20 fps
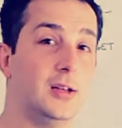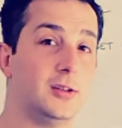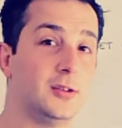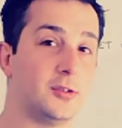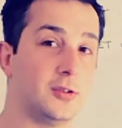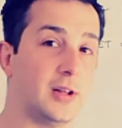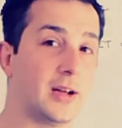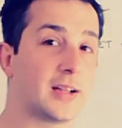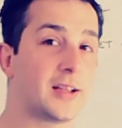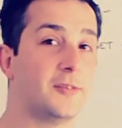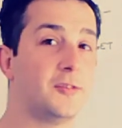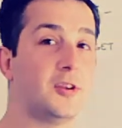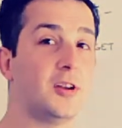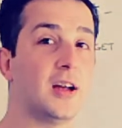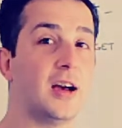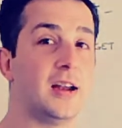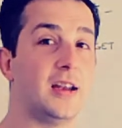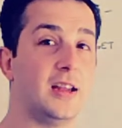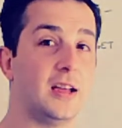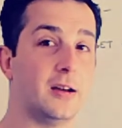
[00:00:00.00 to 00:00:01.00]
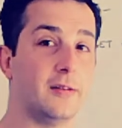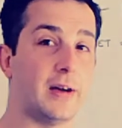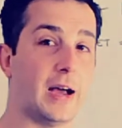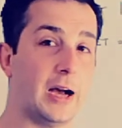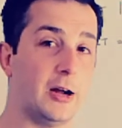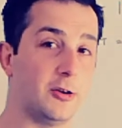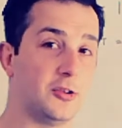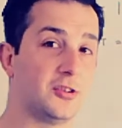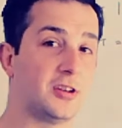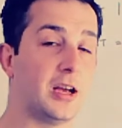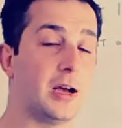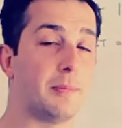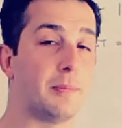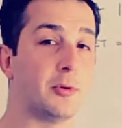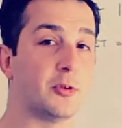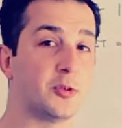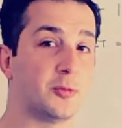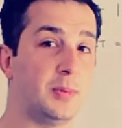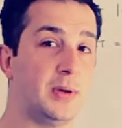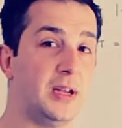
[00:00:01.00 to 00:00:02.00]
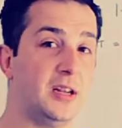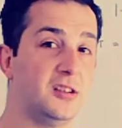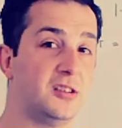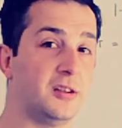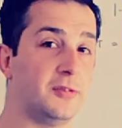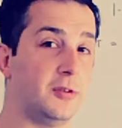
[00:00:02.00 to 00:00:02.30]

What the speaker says: So that gives you an idea of how to set up your speeds.